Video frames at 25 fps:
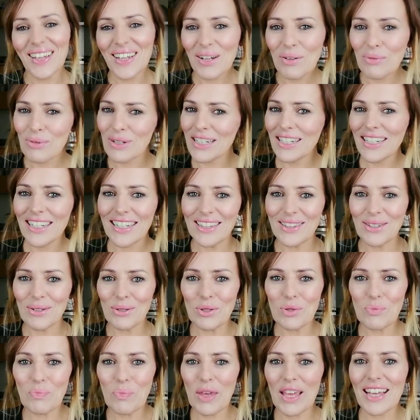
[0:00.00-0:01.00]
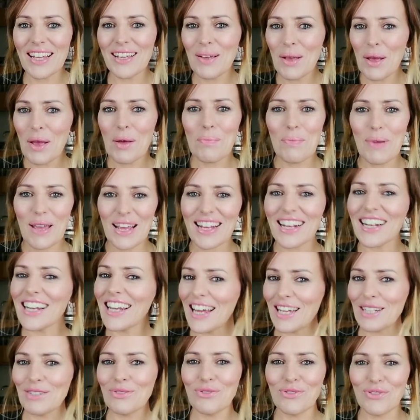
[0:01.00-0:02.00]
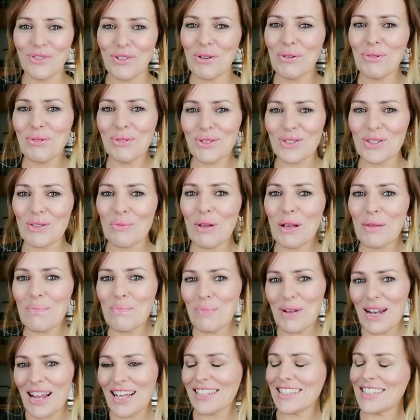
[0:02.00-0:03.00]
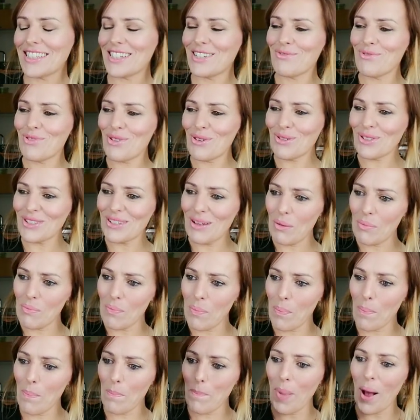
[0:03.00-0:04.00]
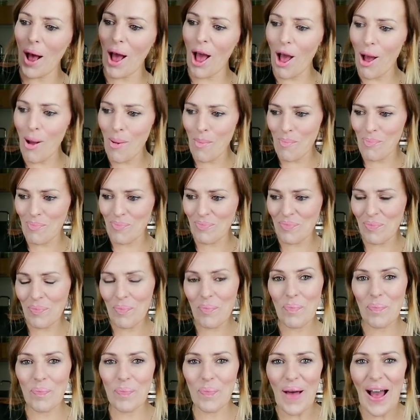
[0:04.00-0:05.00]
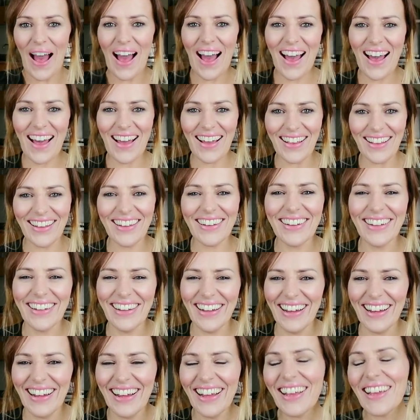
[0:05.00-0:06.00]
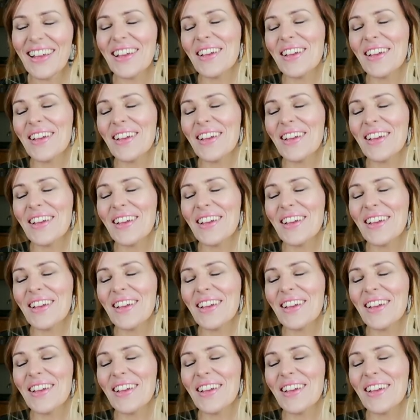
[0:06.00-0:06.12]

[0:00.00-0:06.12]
We need those big fake-like phones, the big plastic phones that, bam, bye.